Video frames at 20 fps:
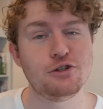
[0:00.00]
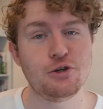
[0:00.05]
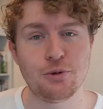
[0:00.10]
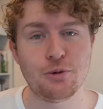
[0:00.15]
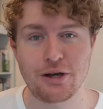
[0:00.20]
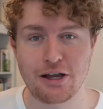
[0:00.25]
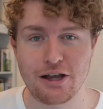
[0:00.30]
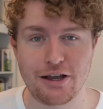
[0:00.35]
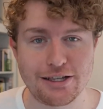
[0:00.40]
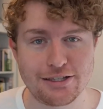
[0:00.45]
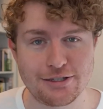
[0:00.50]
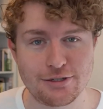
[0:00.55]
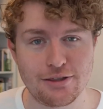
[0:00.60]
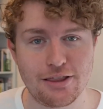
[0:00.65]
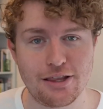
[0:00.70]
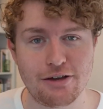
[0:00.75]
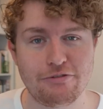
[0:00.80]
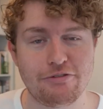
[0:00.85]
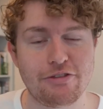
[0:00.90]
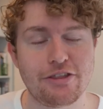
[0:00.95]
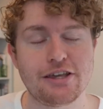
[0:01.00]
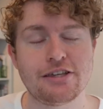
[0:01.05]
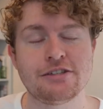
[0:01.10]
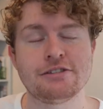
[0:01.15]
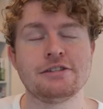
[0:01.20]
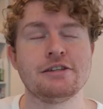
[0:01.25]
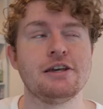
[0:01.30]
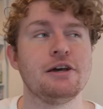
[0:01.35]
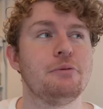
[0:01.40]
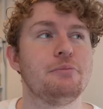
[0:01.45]
you are going to love
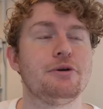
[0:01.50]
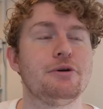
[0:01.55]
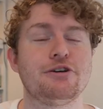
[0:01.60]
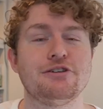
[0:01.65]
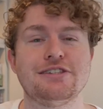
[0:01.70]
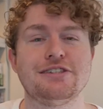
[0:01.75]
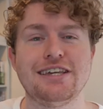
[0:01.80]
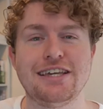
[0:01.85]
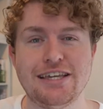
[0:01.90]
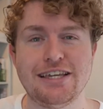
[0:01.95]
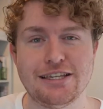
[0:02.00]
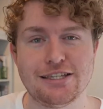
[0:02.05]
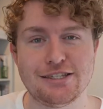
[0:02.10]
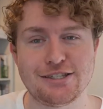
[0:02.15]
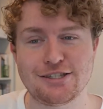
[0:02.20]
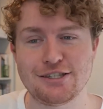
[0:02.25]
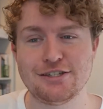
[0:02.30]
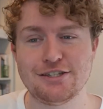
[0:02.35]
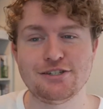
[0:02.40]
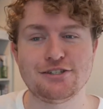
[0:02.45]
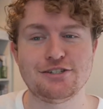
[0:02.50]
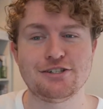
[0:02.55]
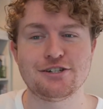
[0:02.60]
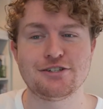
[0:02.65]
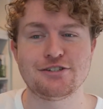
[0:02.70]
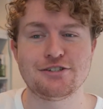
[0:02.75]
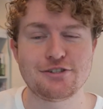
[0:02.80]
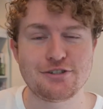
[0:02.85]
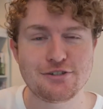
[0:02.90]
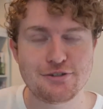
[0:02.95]
this because it is
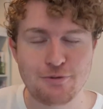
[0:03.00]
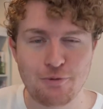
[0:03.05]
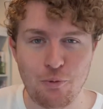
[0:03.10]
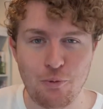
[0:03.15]
just